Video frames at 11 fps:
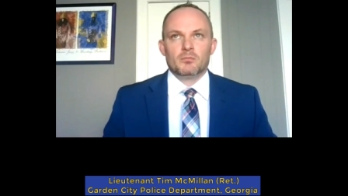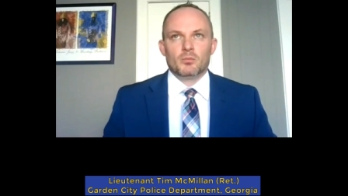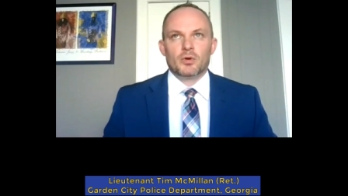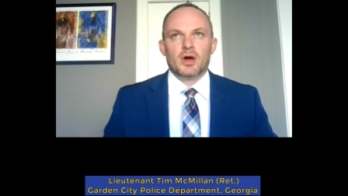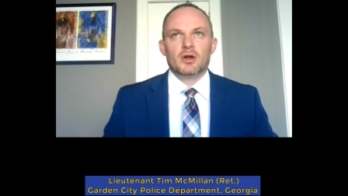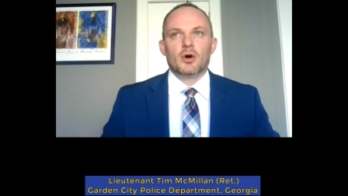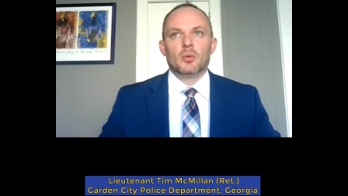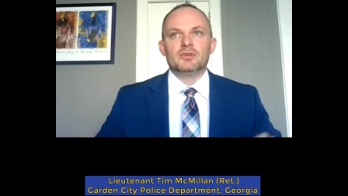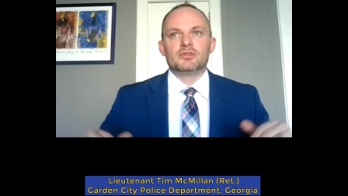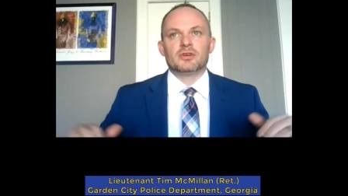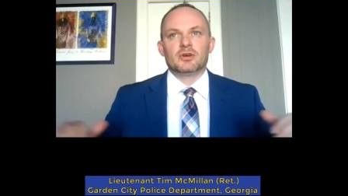We're not
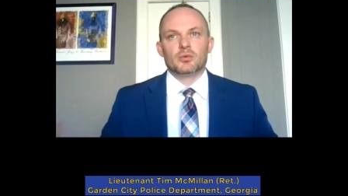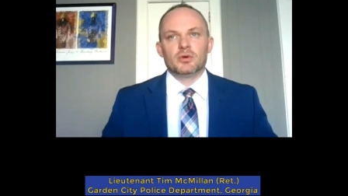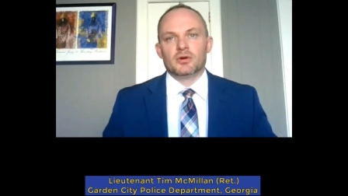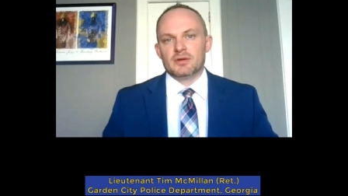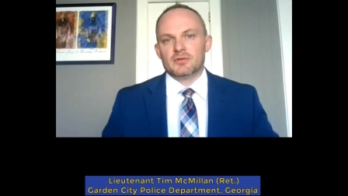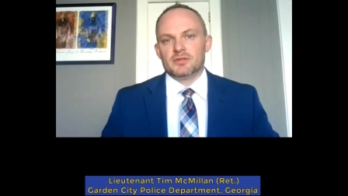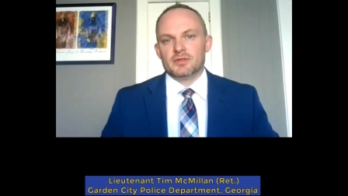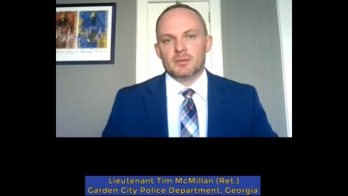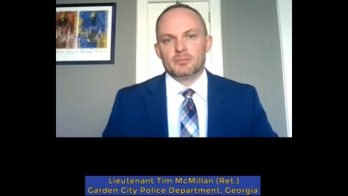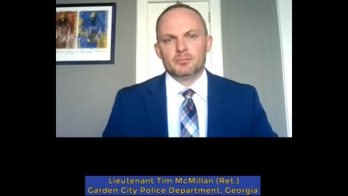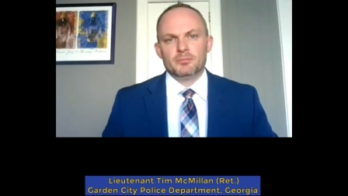always going to agree on
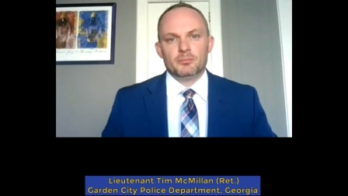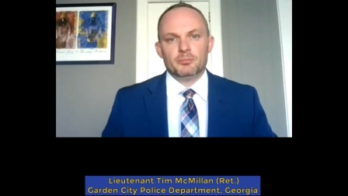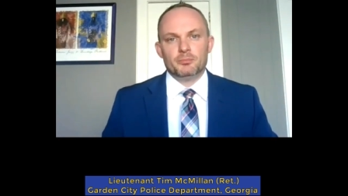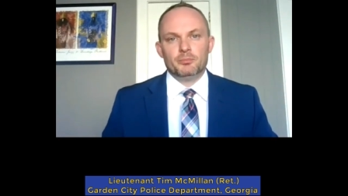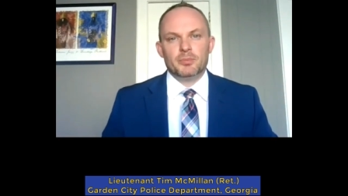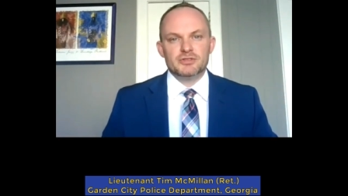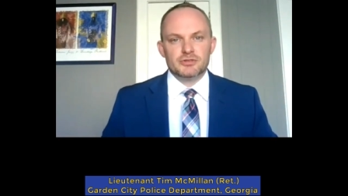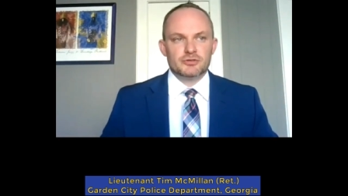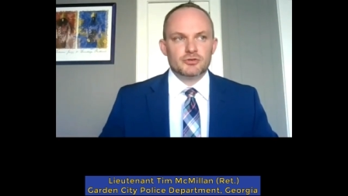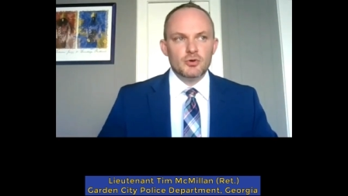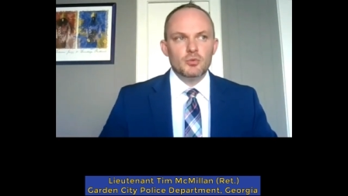everything, but you
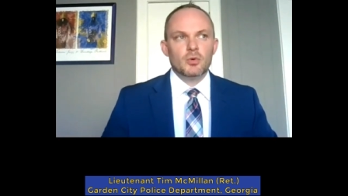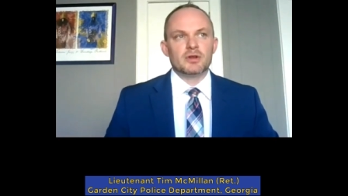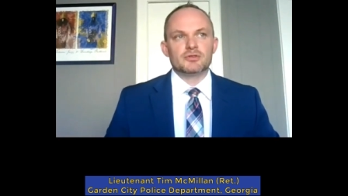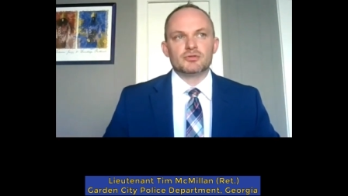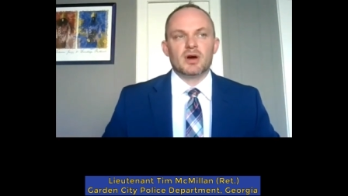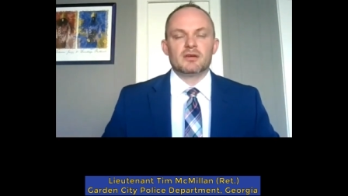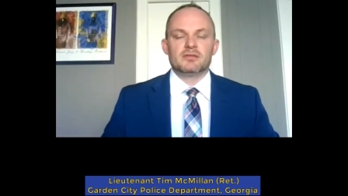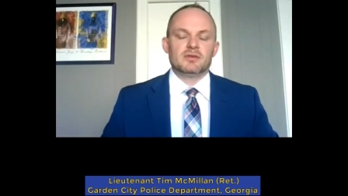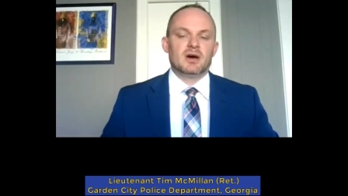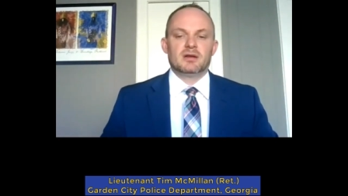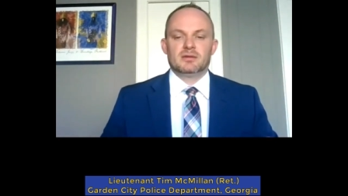do want to try to
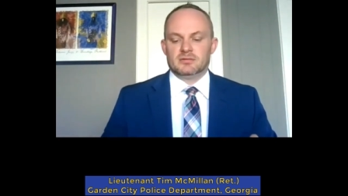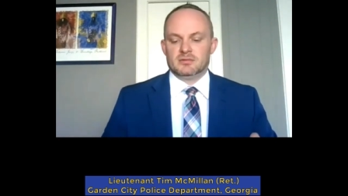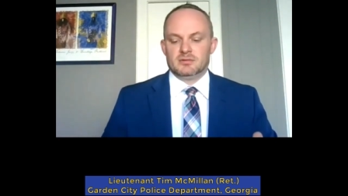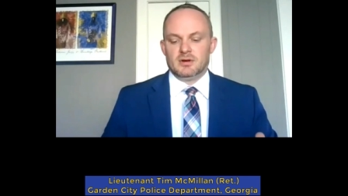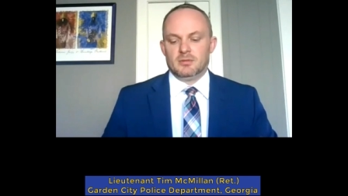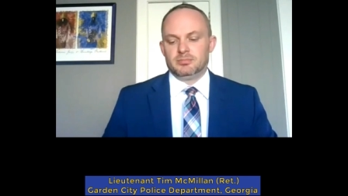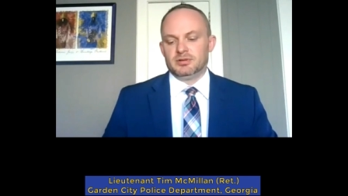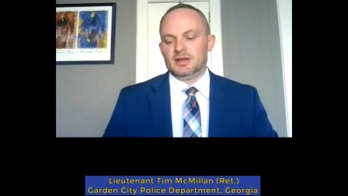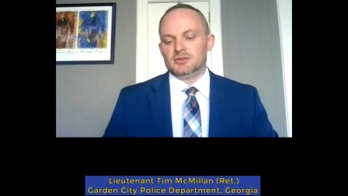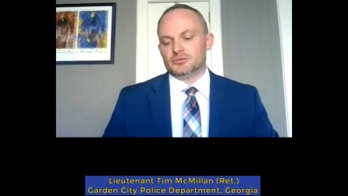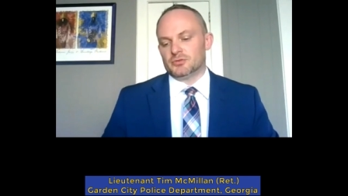find a
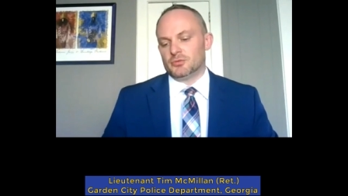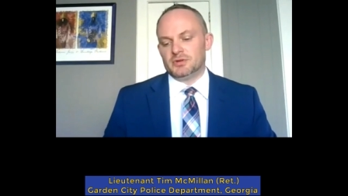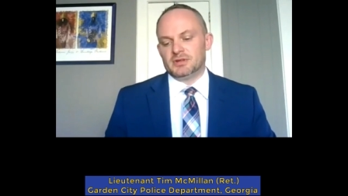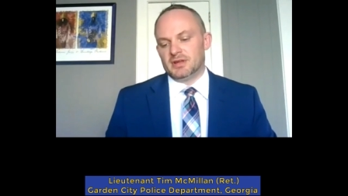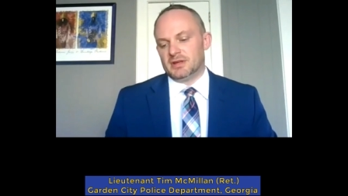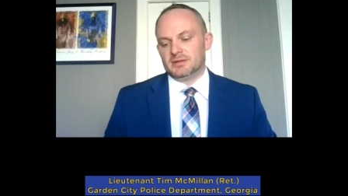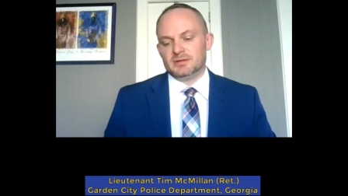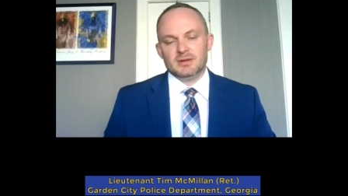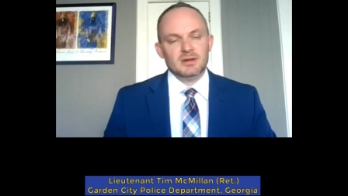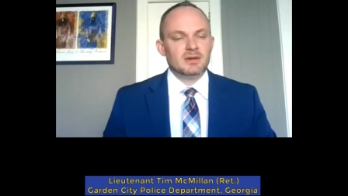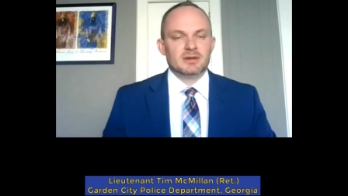place where we can
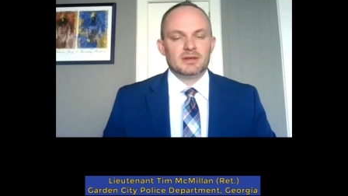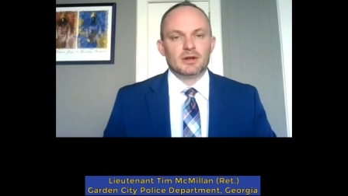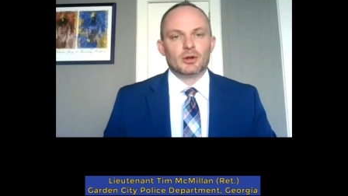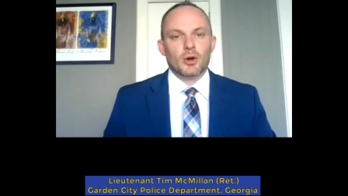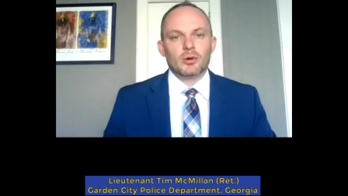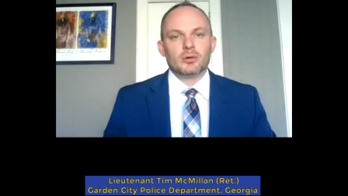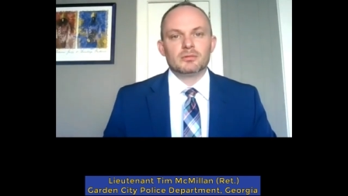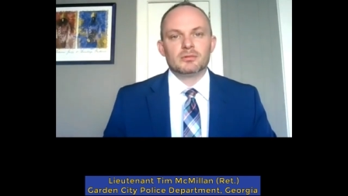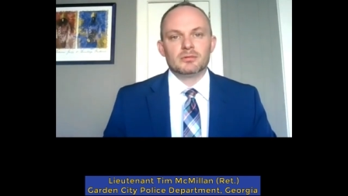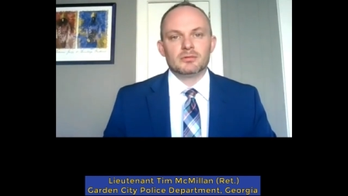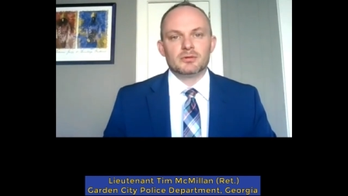get along,
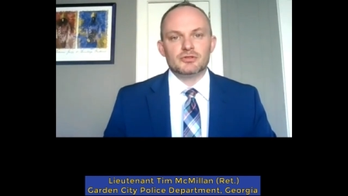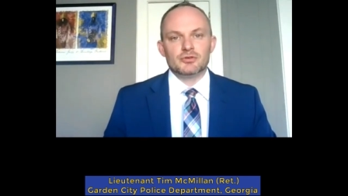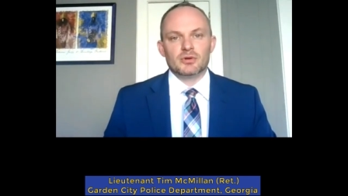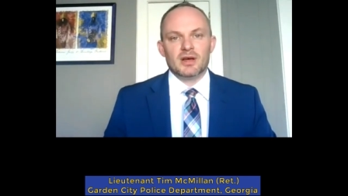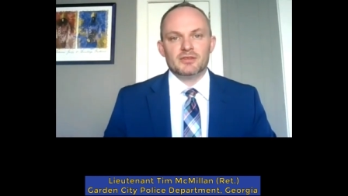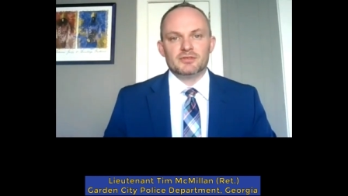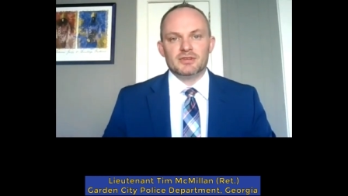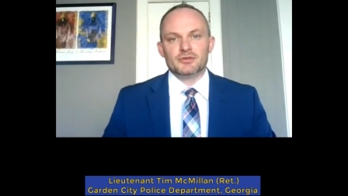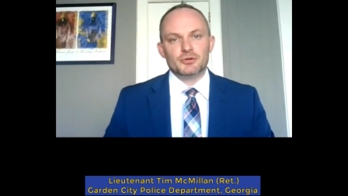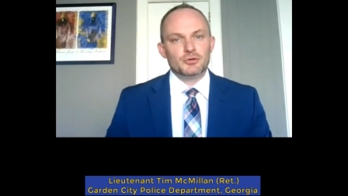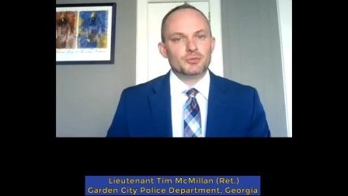because you realize
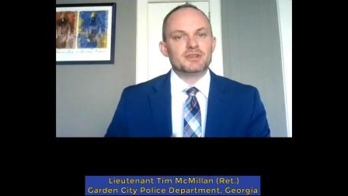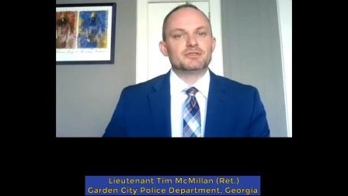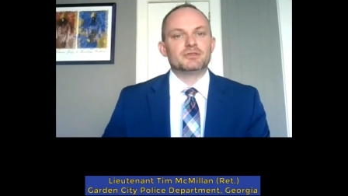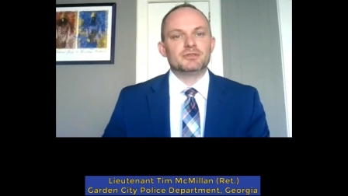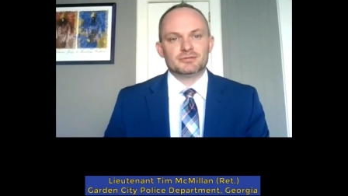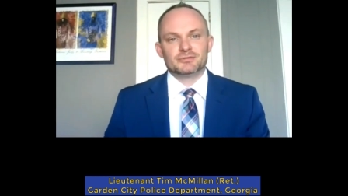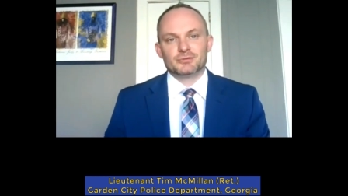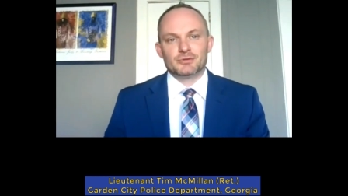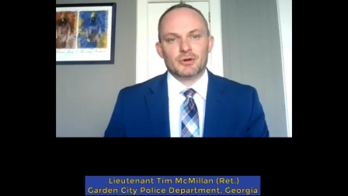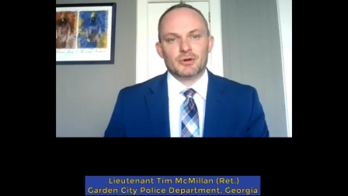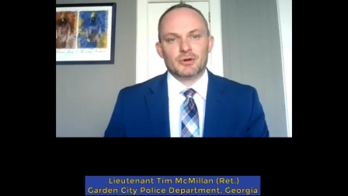these are human issues.
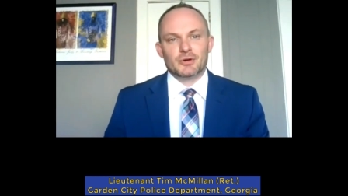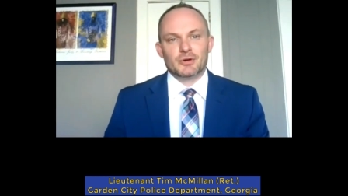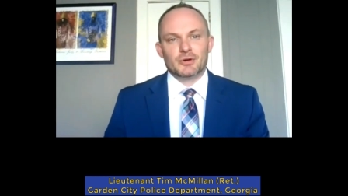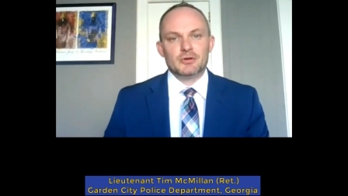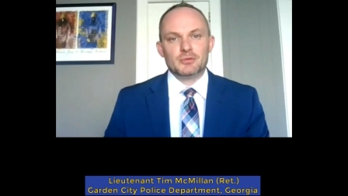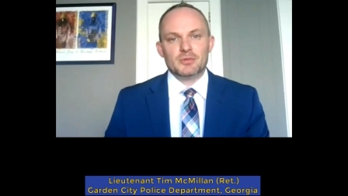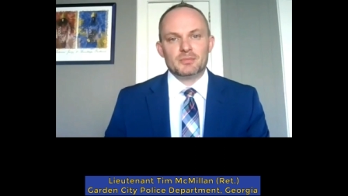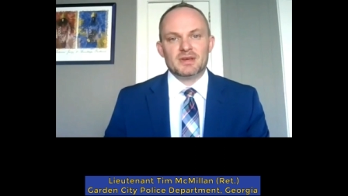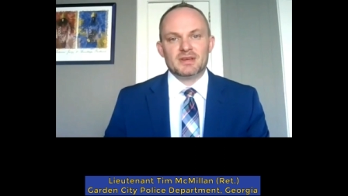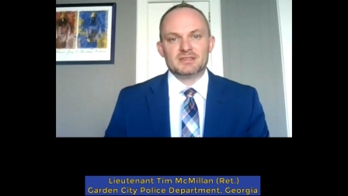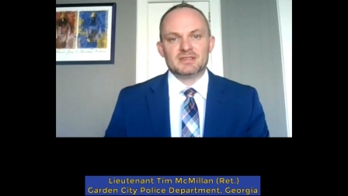We're talking about human
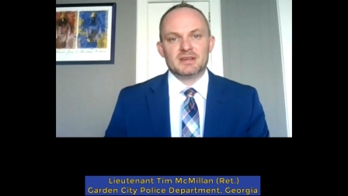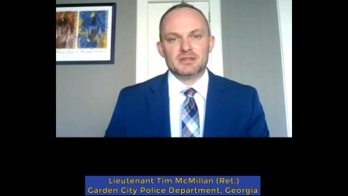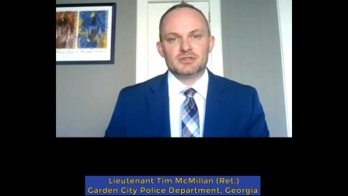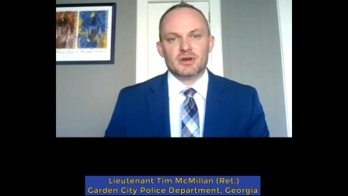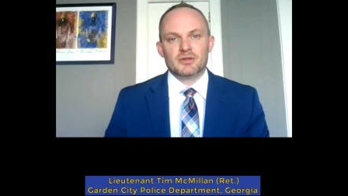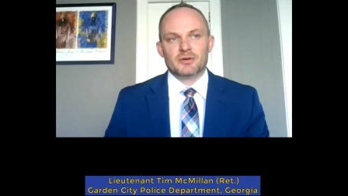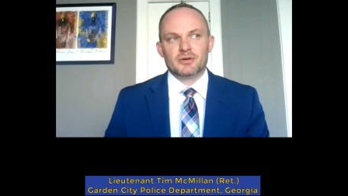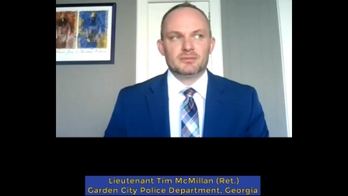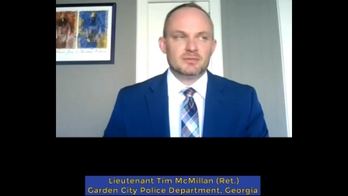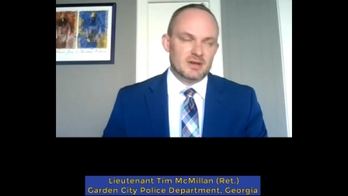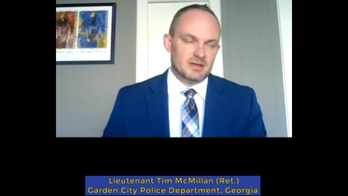beings like each other.
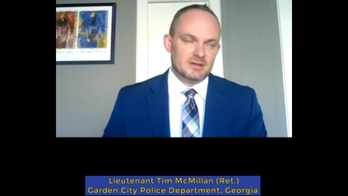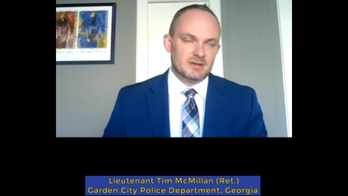And